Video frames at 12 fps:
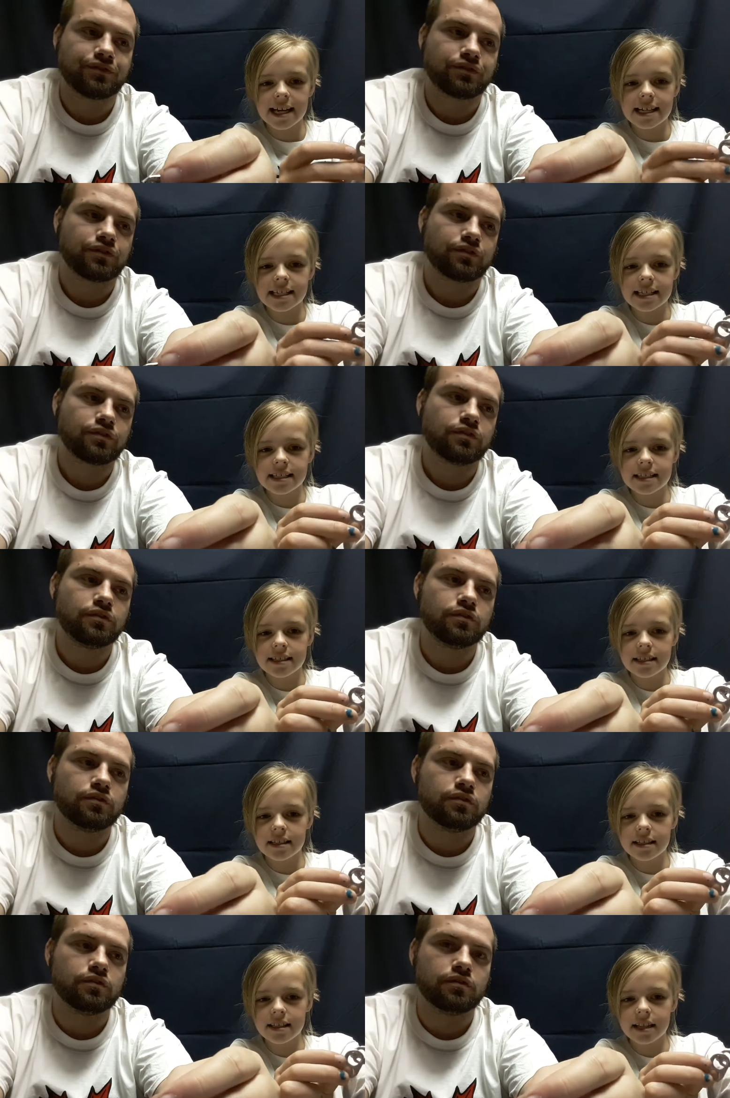Speaker 1: in,
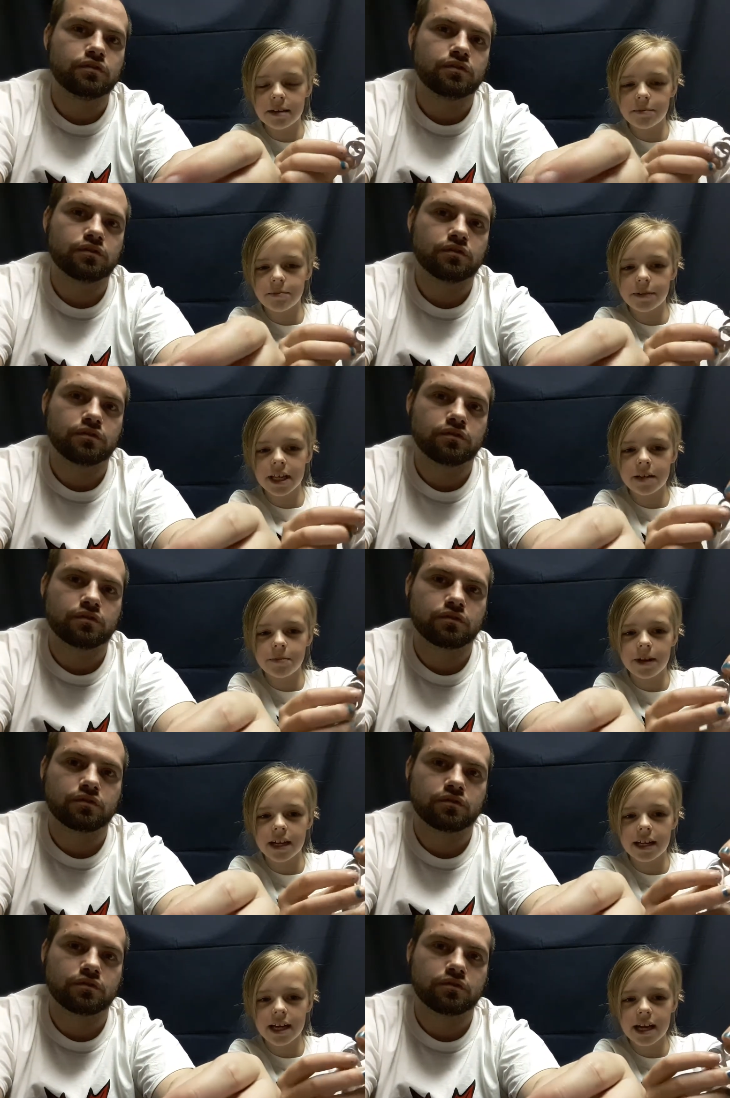then keep
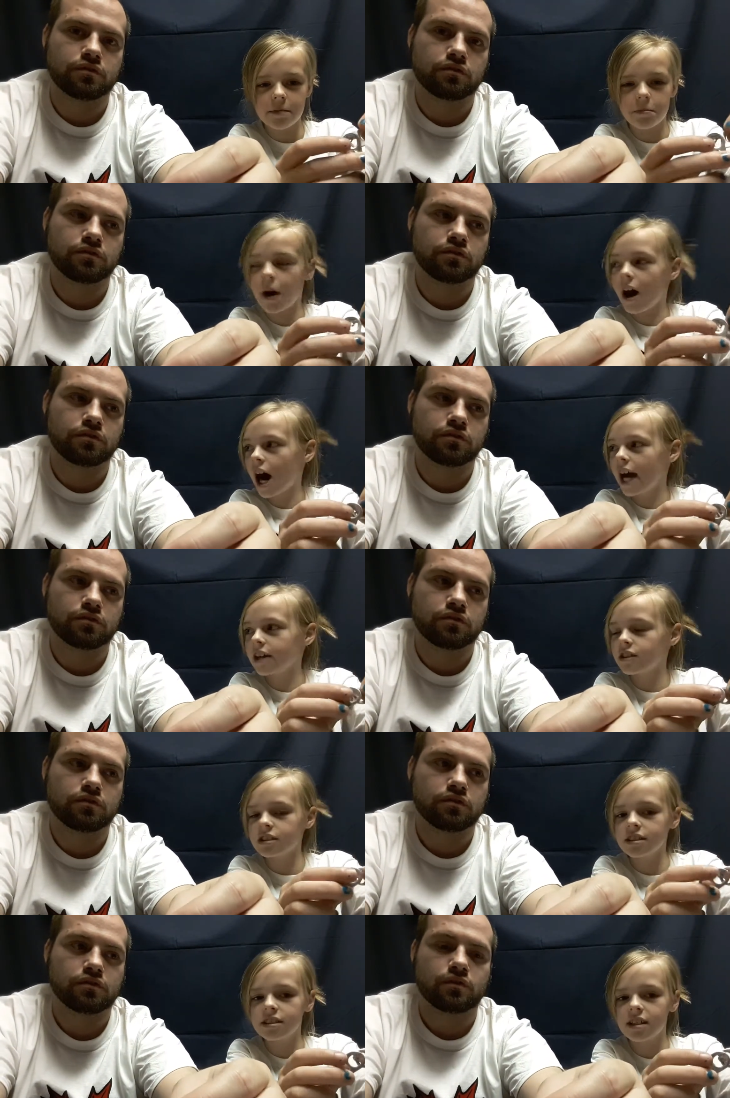putting it in
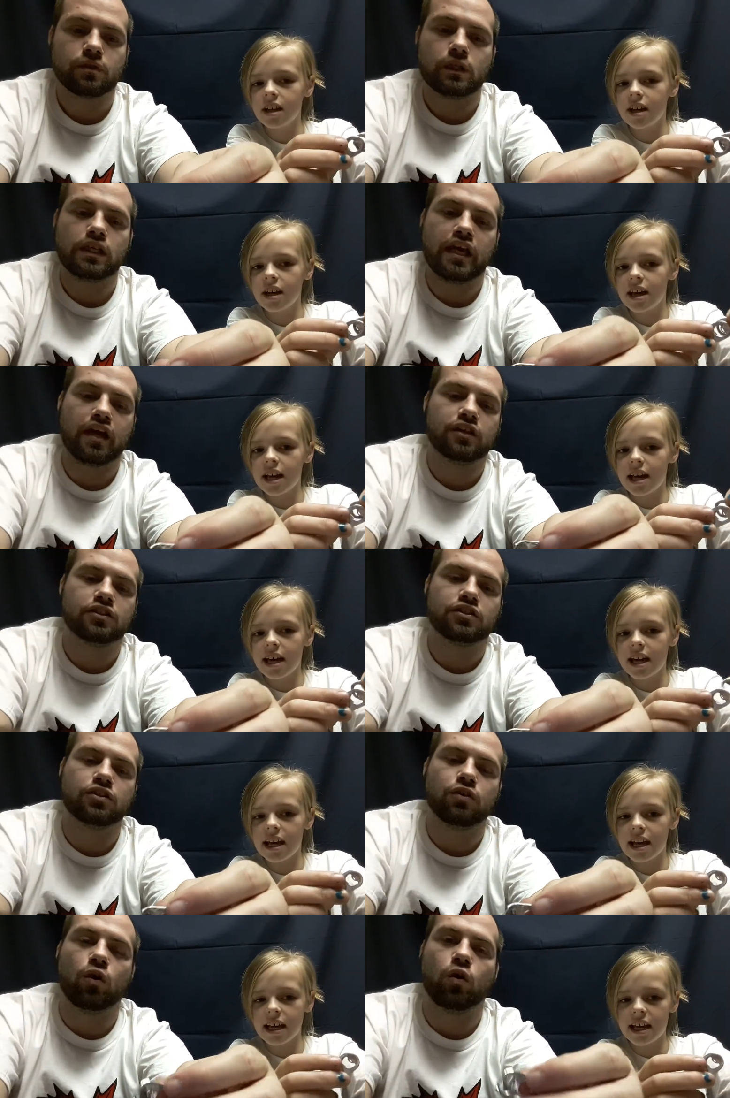piles.
Speaker 2: Yeah, just
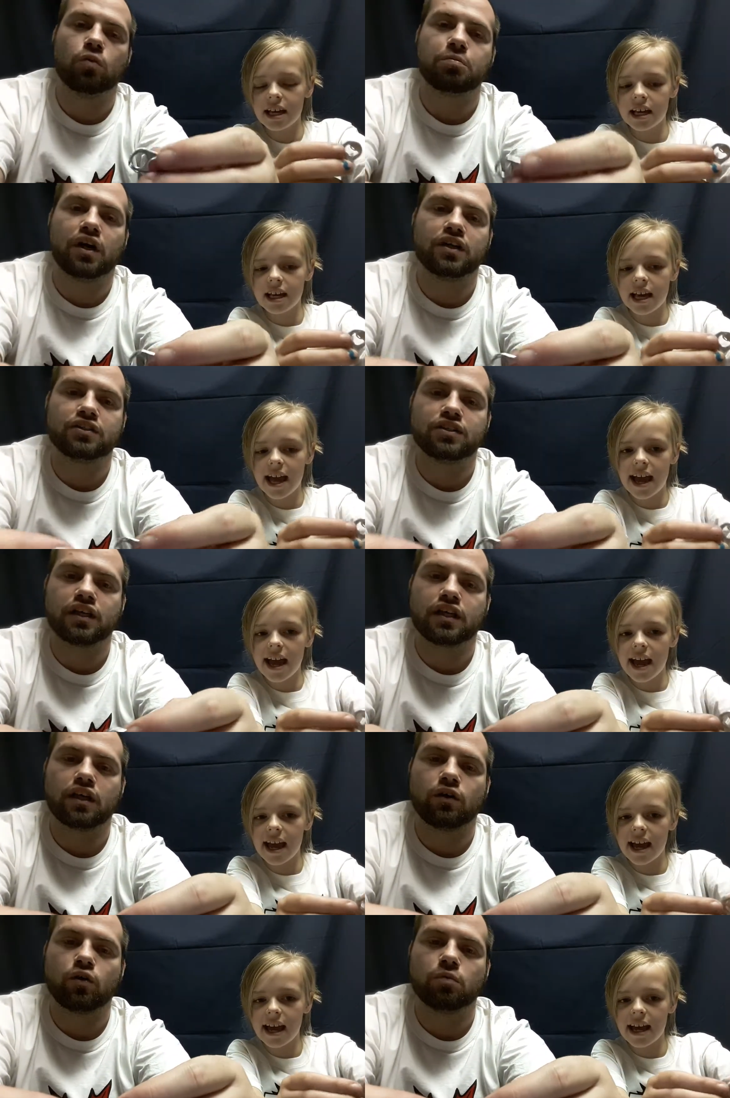do a whole bunch, like
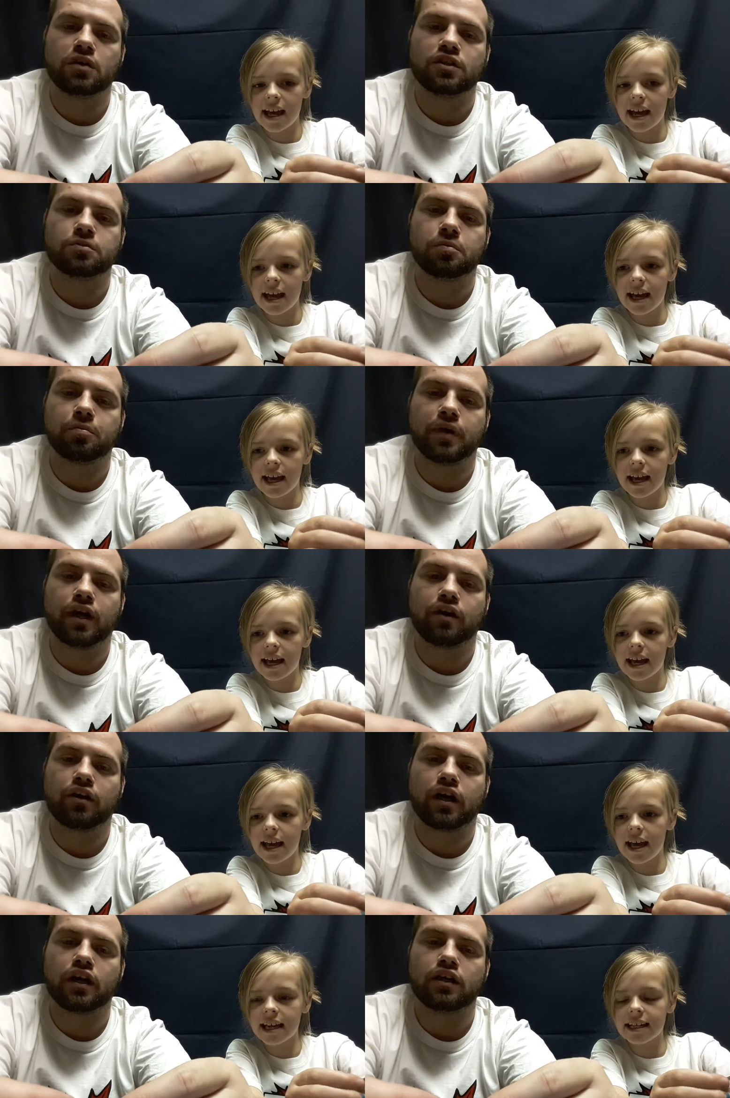get a whole bunch prepared,
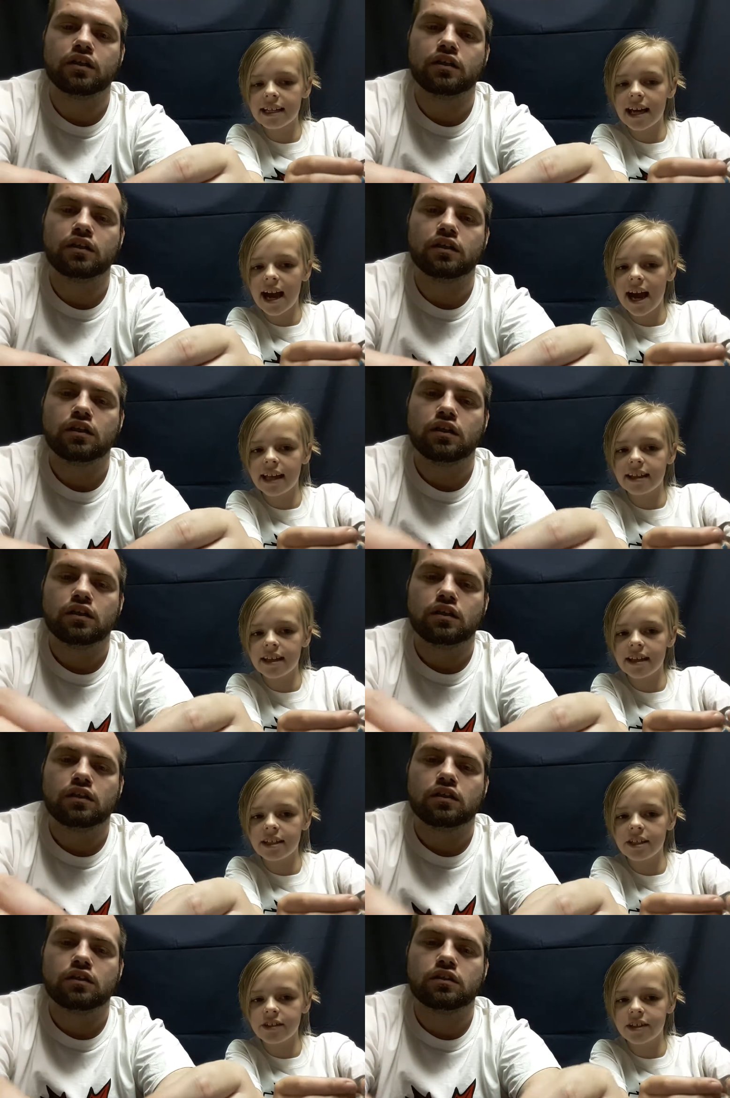right?
Speaker 1: Yeah, and
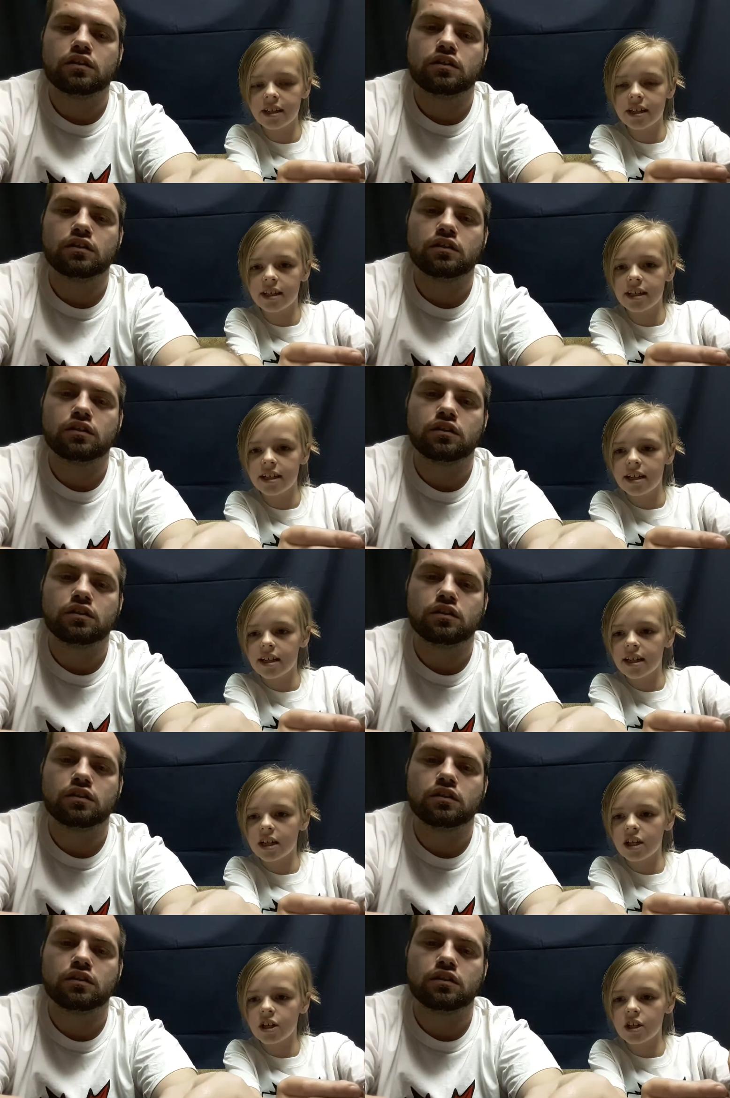then you can
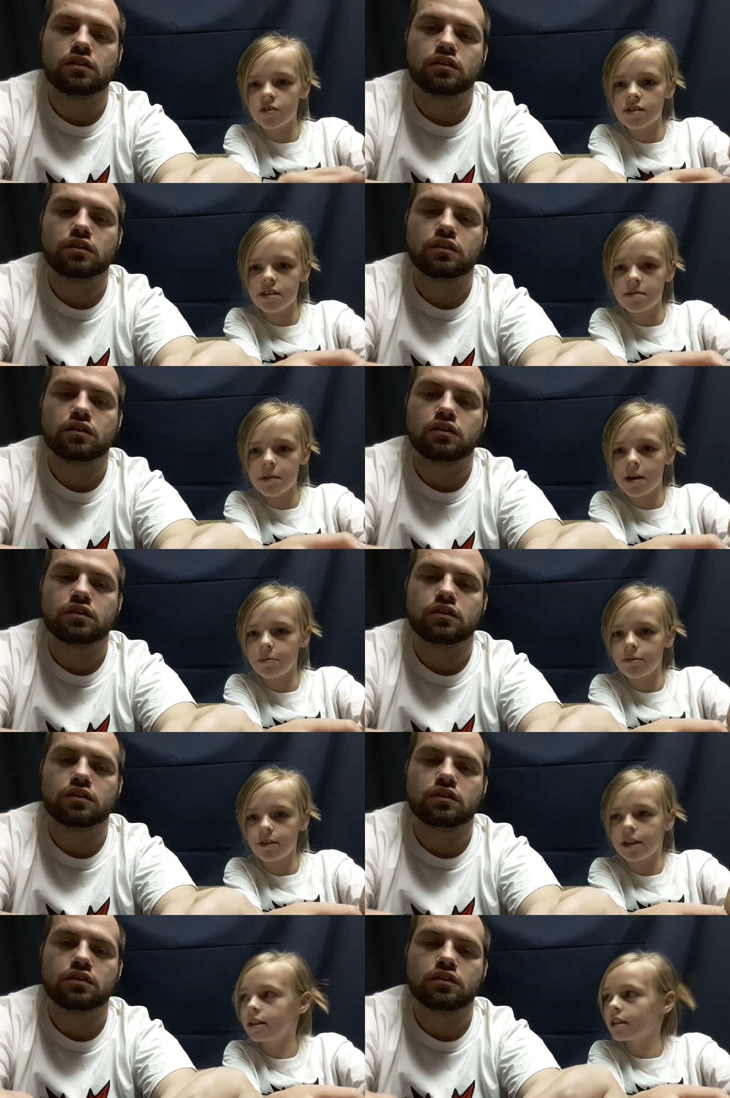close them up
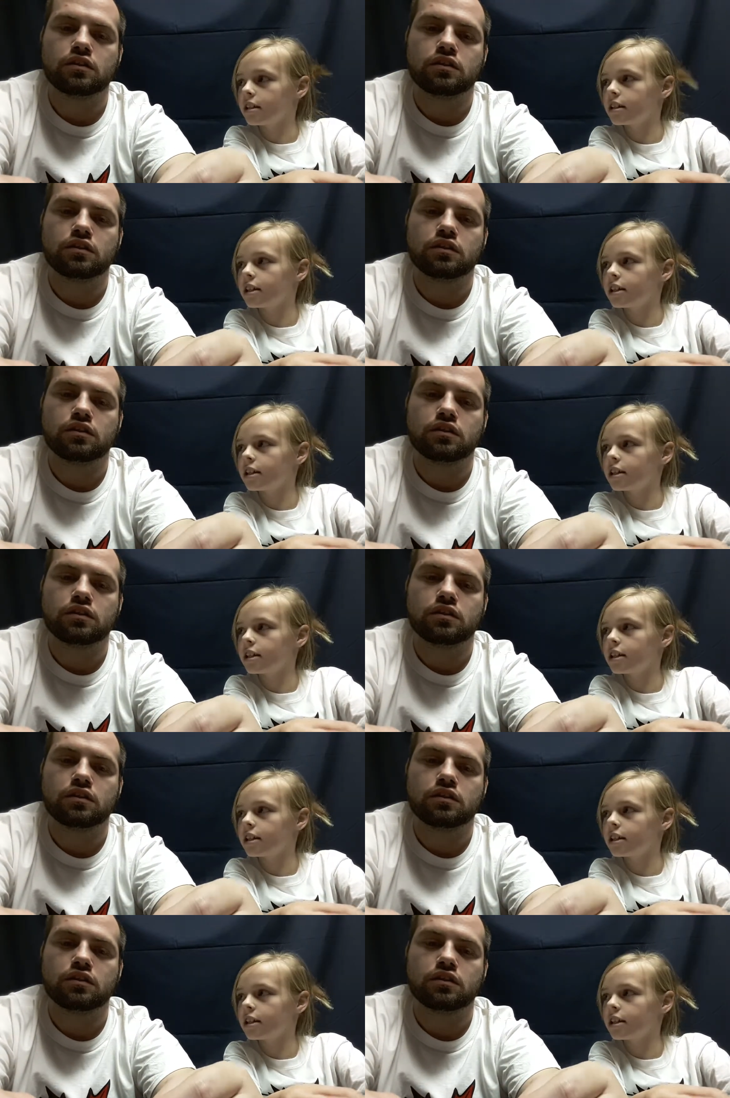when